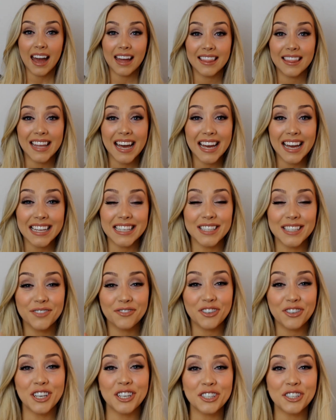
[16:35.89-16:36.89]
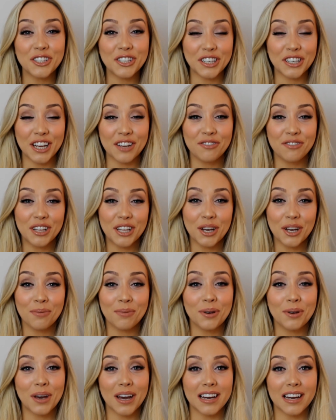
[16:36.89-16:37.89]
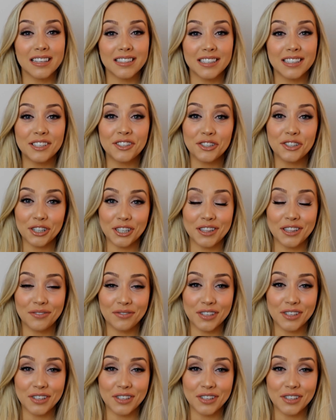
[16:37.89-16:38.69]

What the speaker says: And that is the finished look. I really hope you guys enjoyed the